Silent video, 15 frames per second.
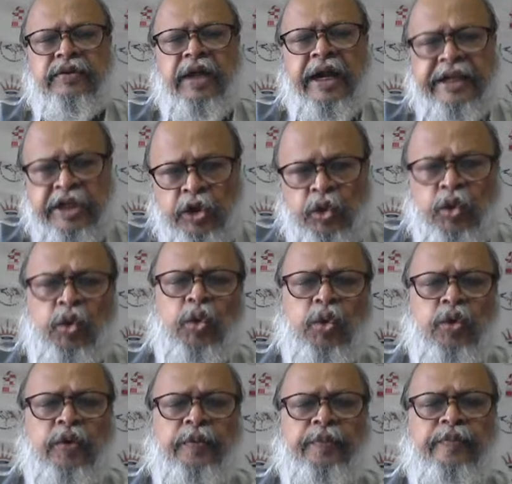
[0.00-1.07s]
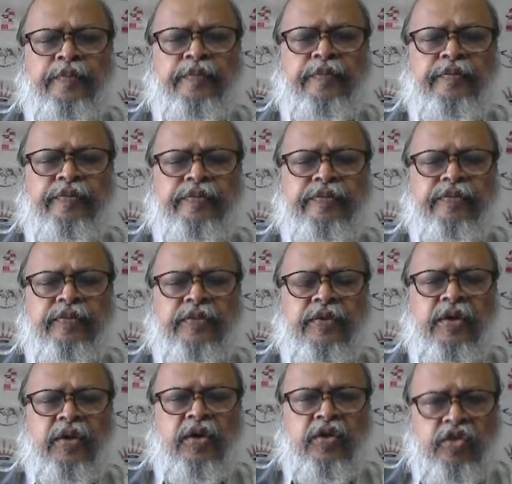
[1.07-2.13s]
active rook.
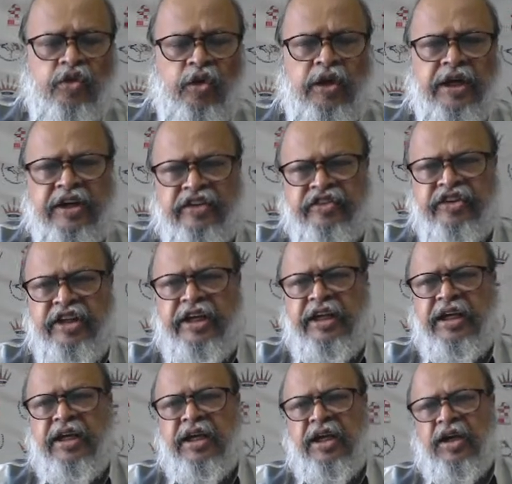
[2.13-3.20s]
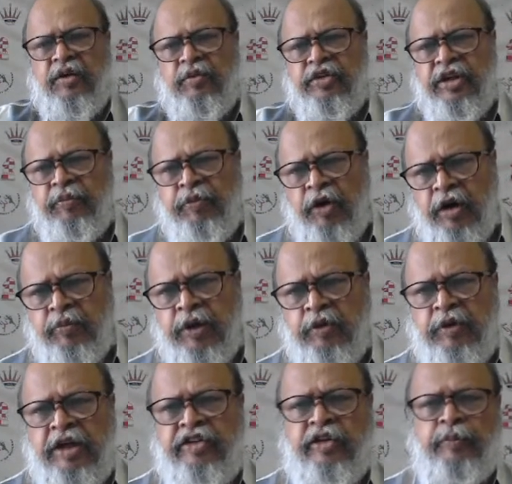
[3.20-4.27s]
So let us see the former
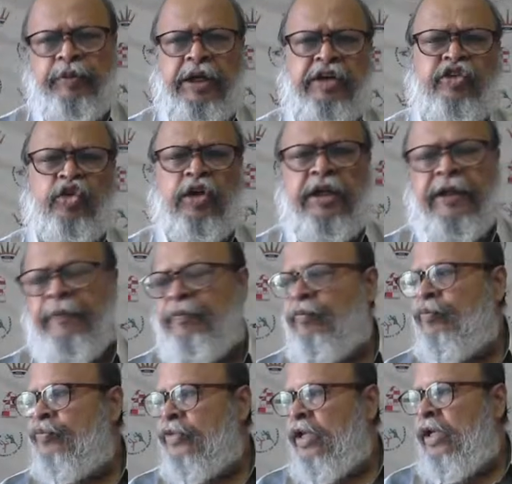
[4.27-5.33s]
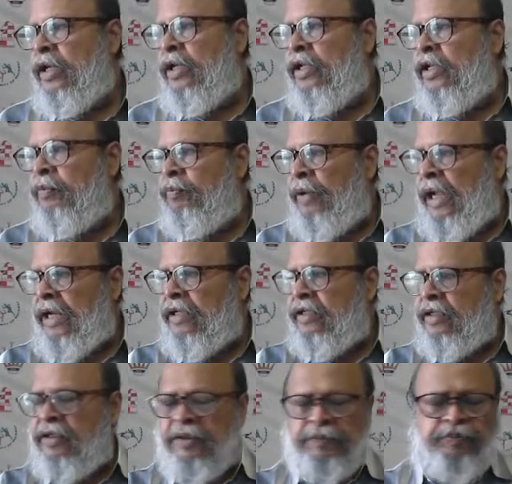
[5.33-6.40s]
world champion. Actually, in
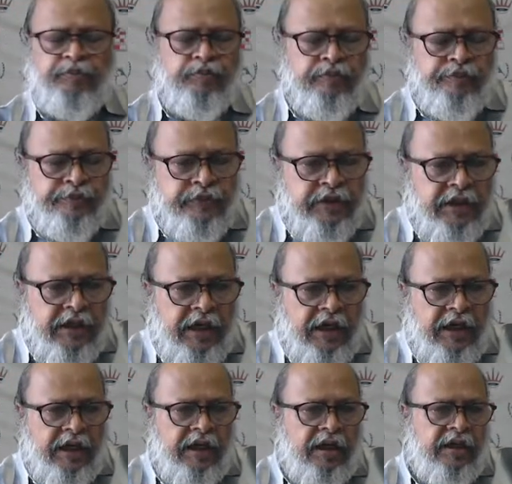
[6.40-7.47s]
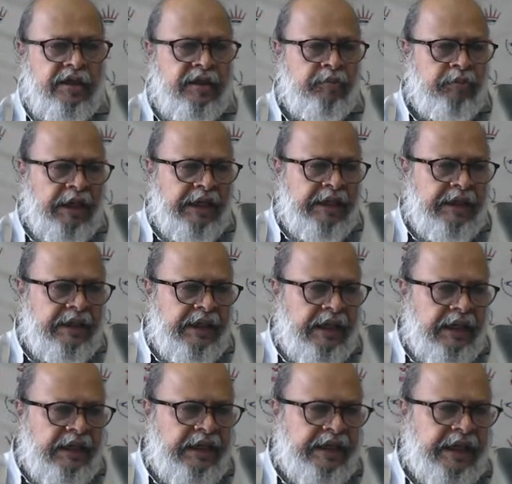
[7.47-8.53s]
fact, in my
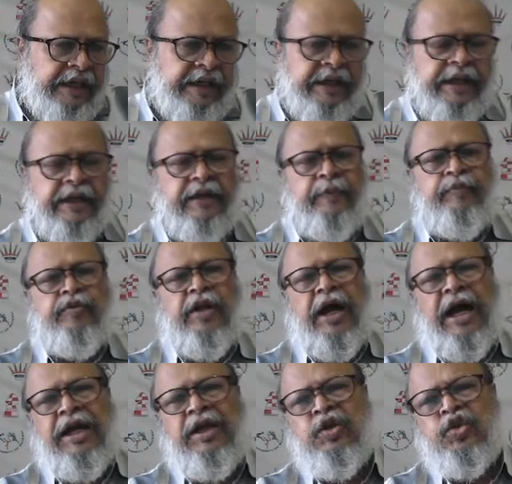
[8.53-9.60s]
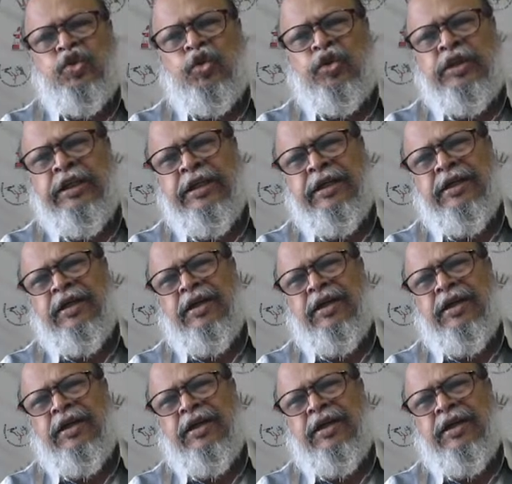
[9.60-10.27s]
early career, I used to think,